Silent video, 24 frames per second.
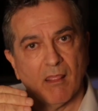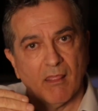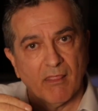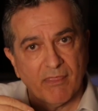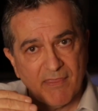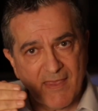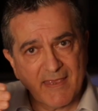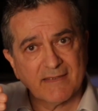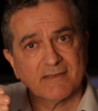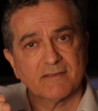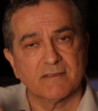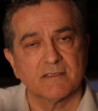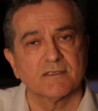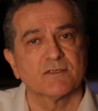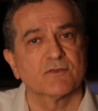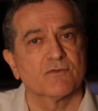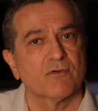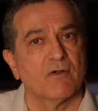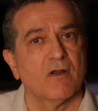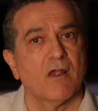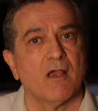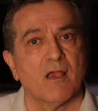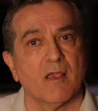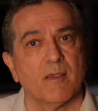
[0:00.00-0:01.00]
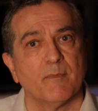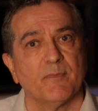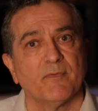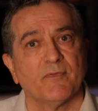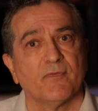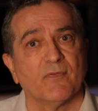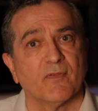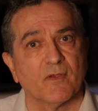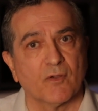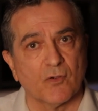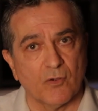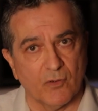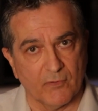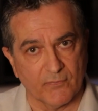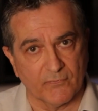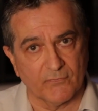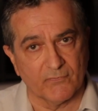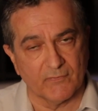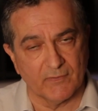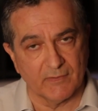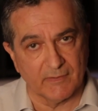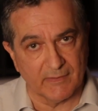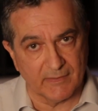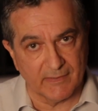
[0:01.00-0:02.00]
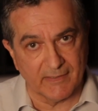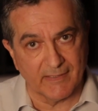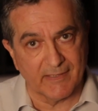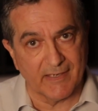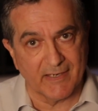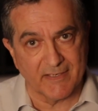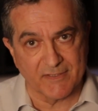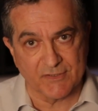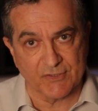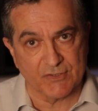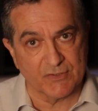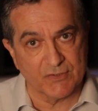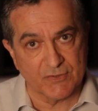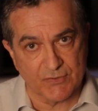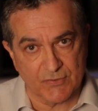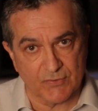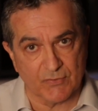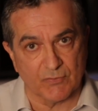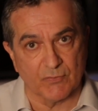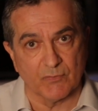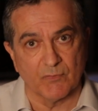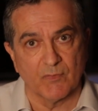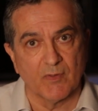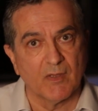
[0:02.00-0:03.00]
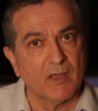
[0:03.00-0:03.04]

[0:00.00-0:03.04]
That describes the costs in litigation too.